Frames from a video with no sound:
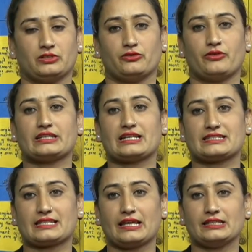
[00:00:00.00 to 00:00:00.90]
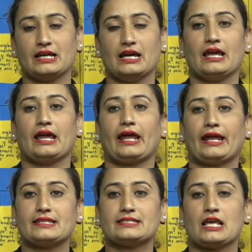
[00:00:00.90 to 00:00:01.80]
What I said,
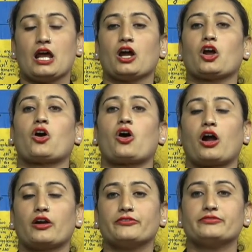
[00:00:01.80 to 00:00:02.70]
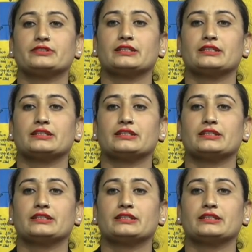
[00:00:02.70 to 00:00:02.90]
it's curved